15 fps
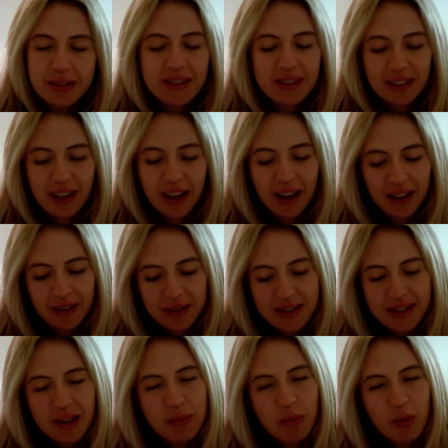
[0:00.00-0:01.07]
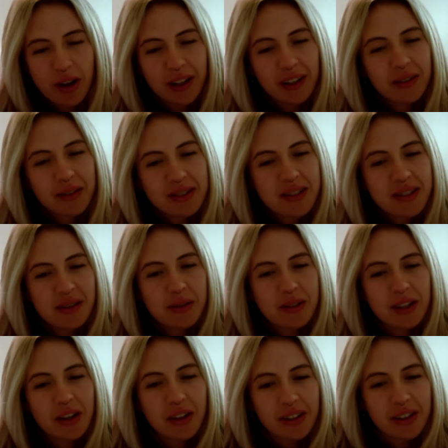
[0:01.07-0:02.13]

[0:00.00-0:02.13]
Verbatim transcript: it was yeah, it was like somewhat. Decent. It was it was